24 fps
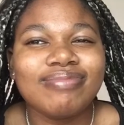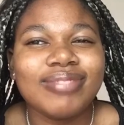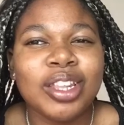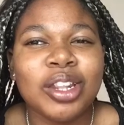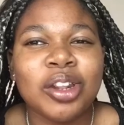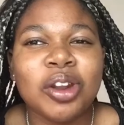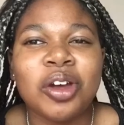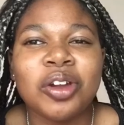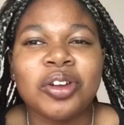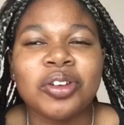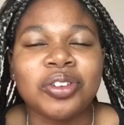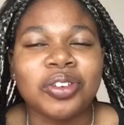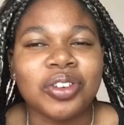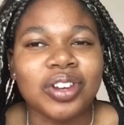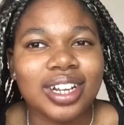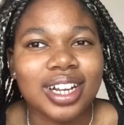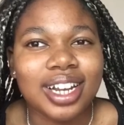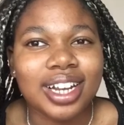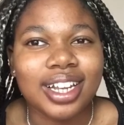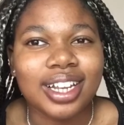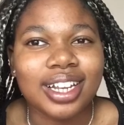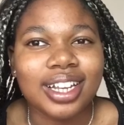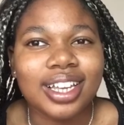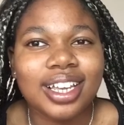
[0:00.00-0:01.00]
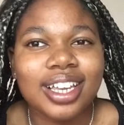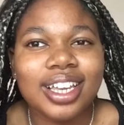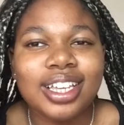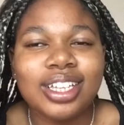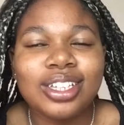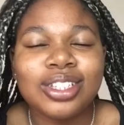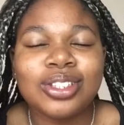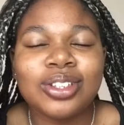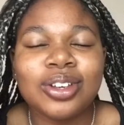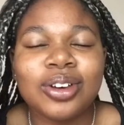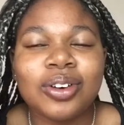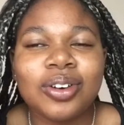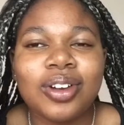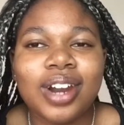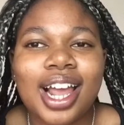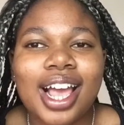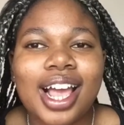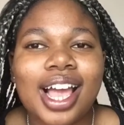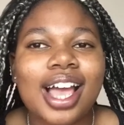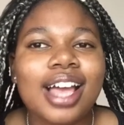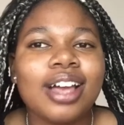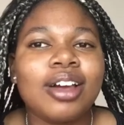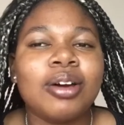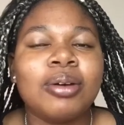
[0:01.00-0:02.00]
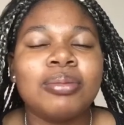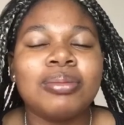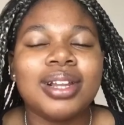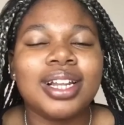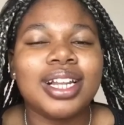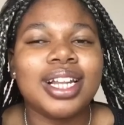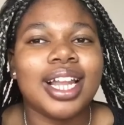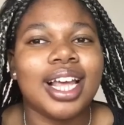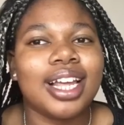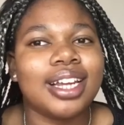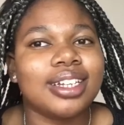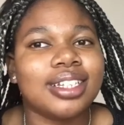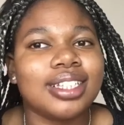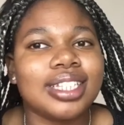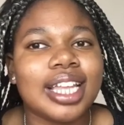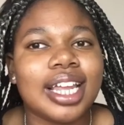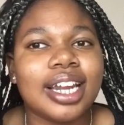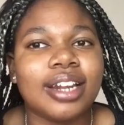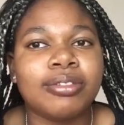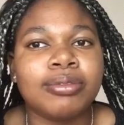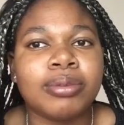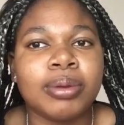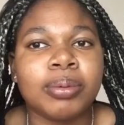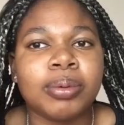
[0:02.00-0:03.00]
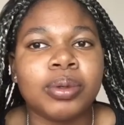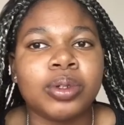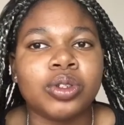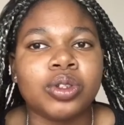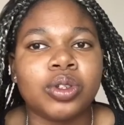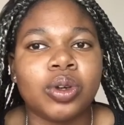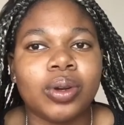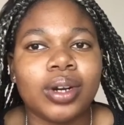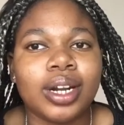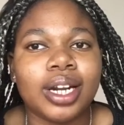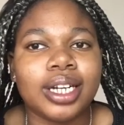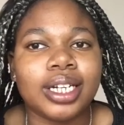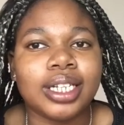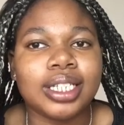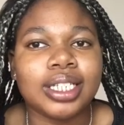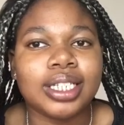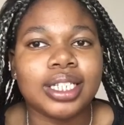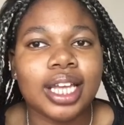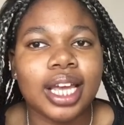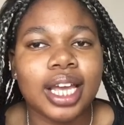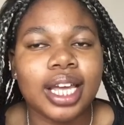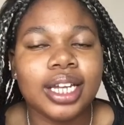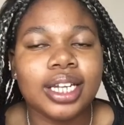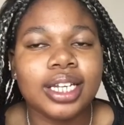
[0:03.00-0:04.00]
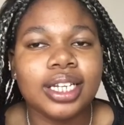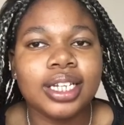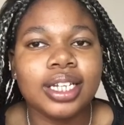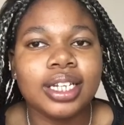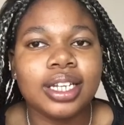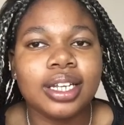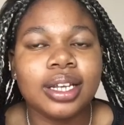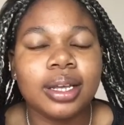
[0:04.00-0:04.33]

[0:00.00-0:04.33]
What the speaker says: not really. So, like, I completely understand if people don't understand,